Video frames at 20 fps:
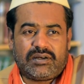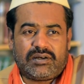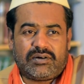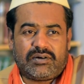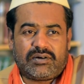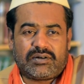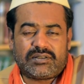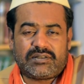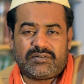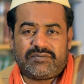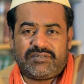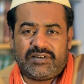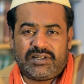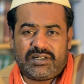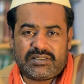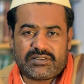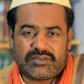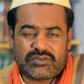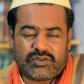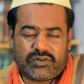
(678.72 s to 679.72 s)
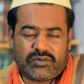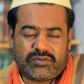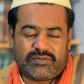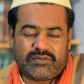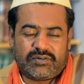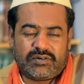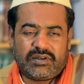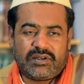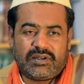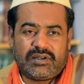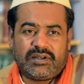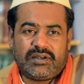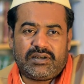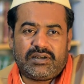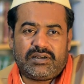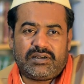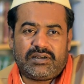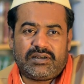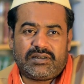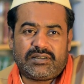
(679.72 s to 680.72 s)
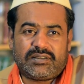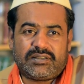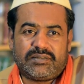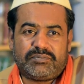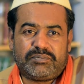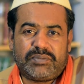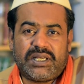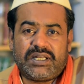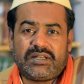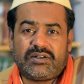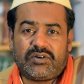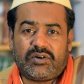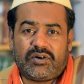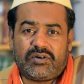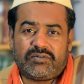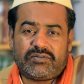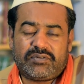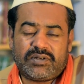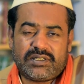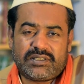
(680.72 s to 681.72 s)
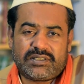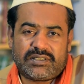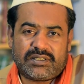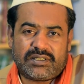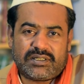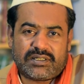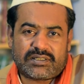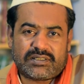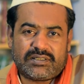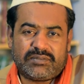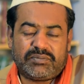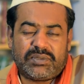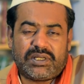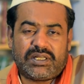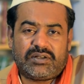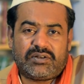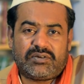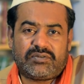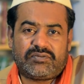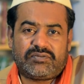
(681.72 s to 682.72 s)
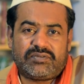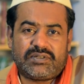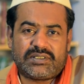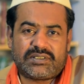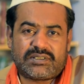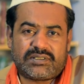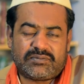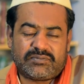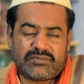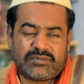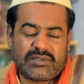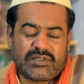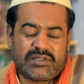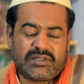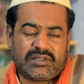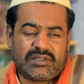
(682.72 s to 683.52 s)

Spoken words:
or the philosoph, the men of intellect, the men of wisdom.